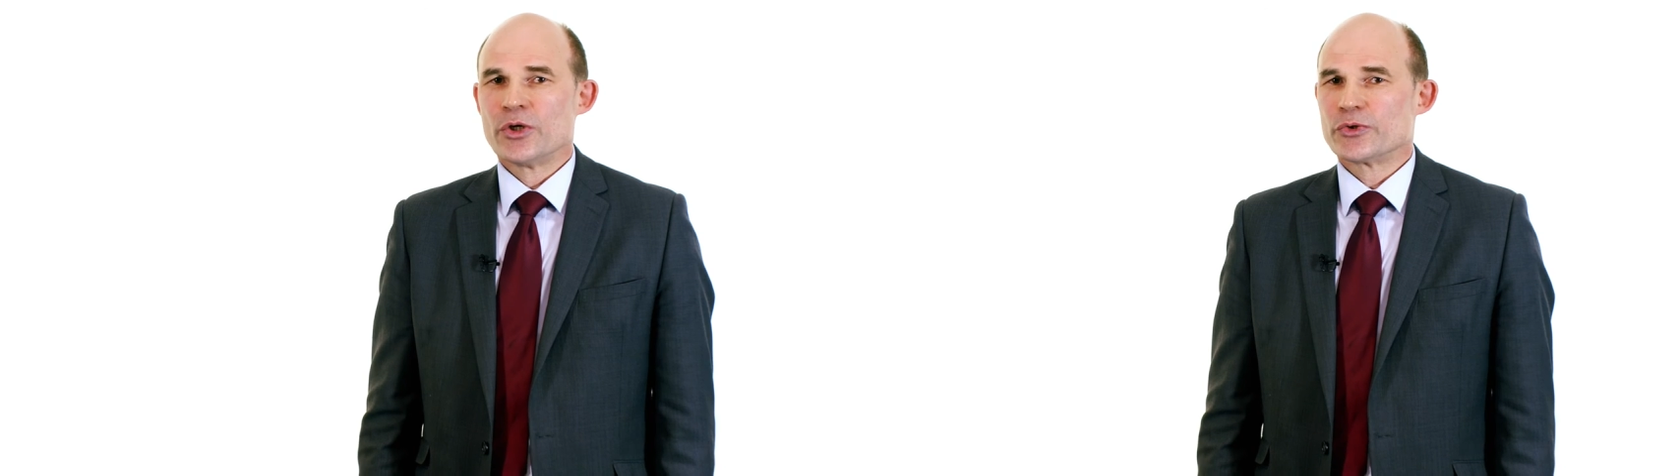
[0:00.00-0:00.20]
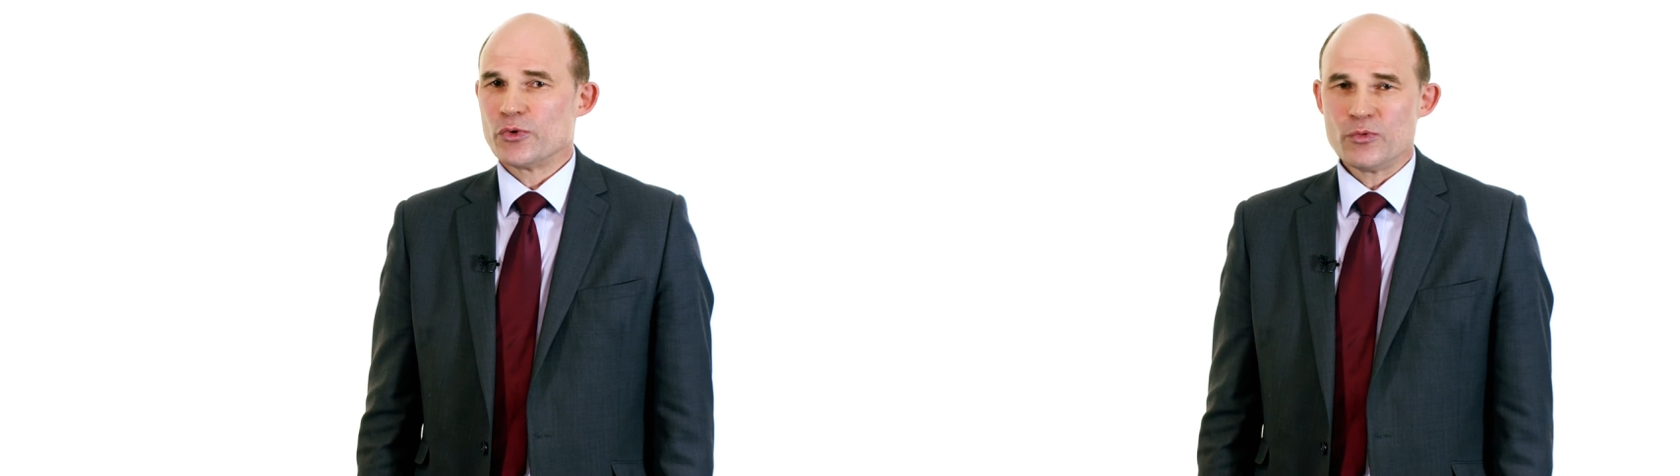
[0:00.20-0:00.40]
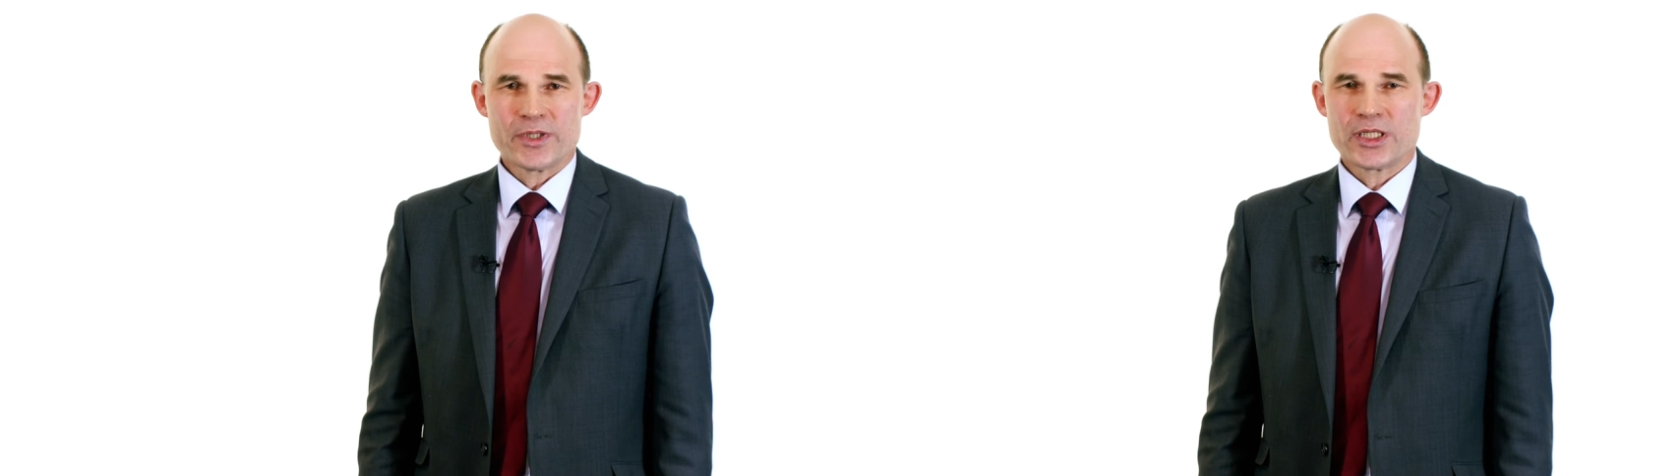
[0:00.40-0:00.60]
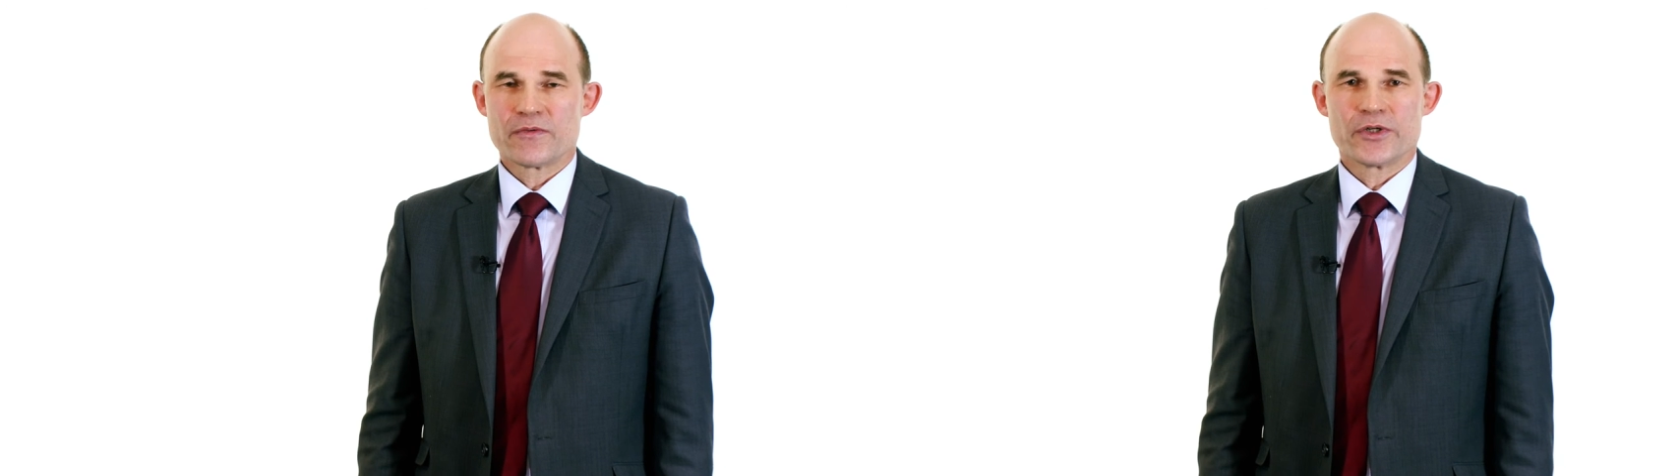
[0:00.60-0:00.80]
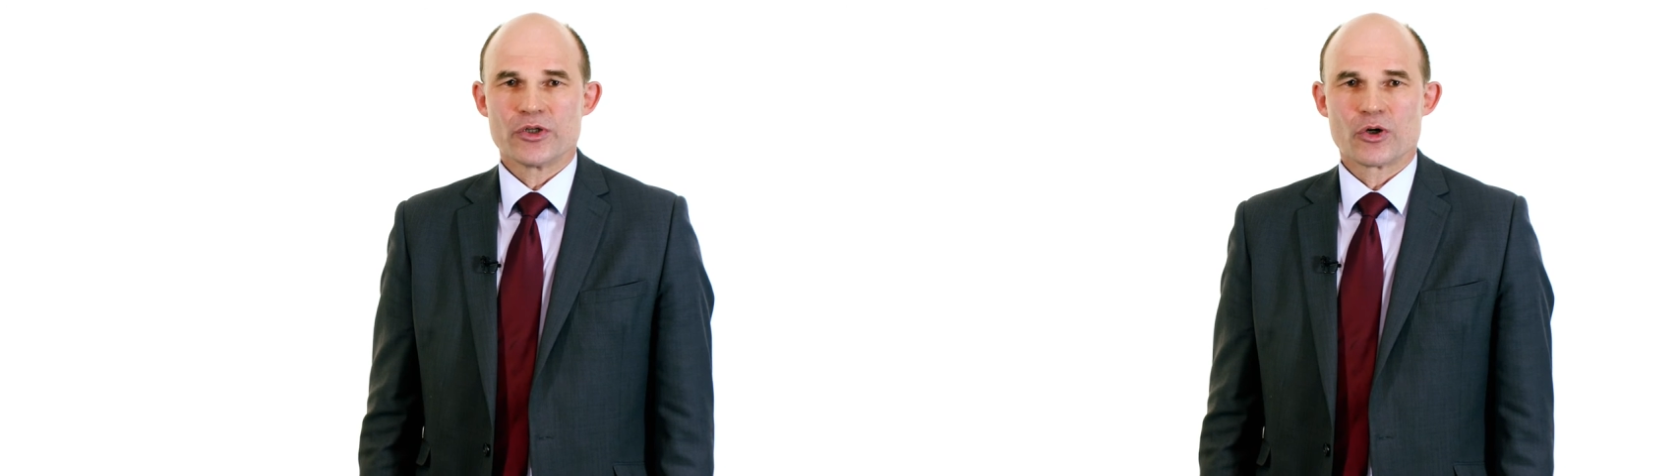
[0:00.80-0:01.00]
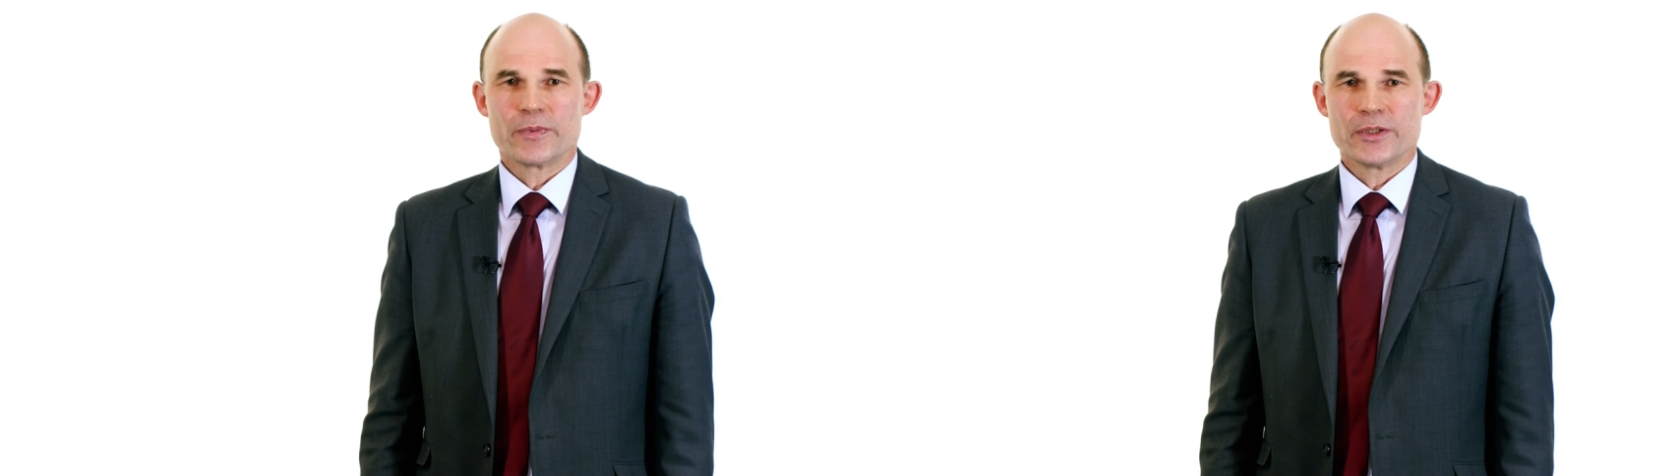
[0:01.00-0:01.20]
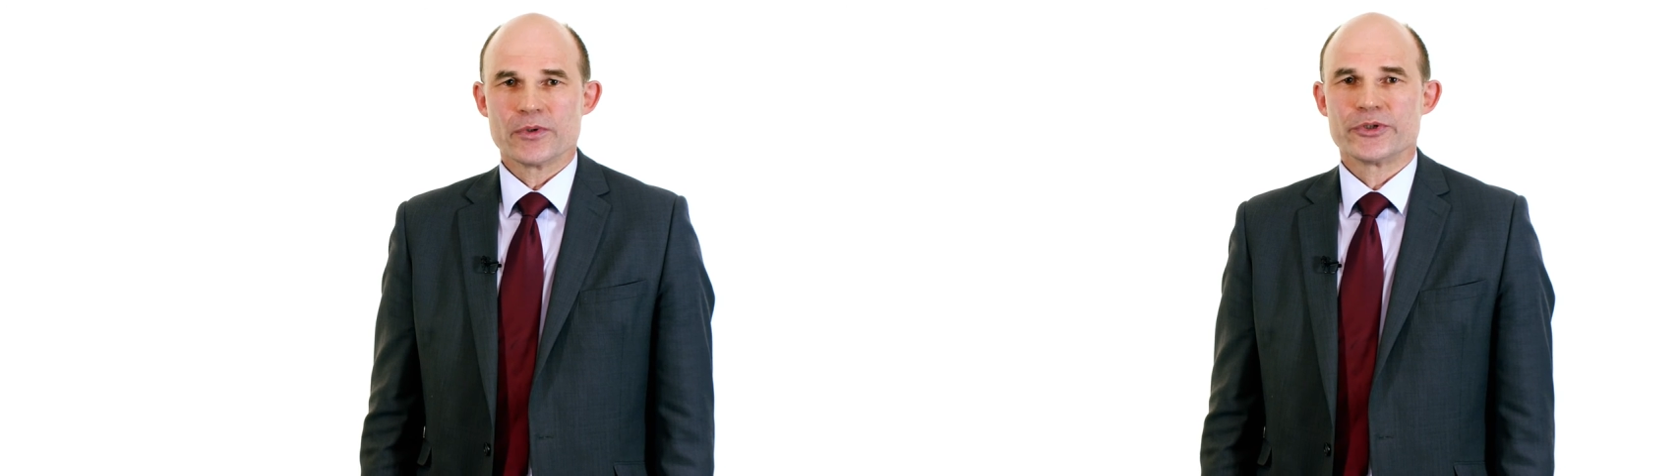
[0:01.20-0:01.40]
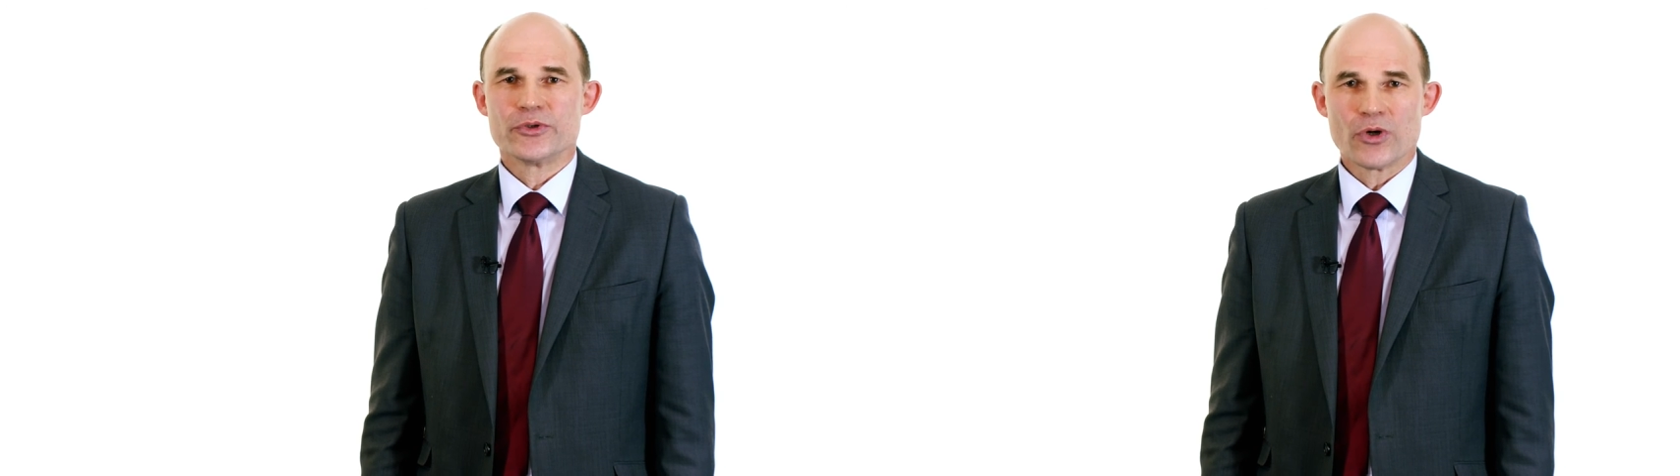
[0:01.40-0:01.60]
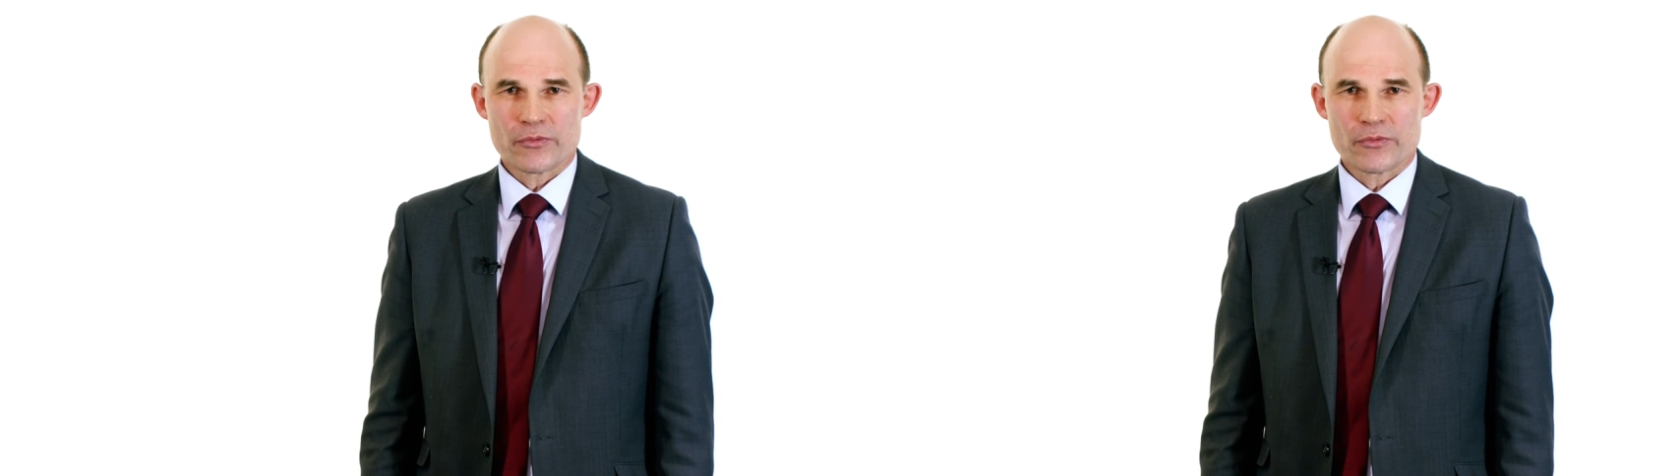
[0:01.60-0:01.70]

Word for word: Too many of our young people do not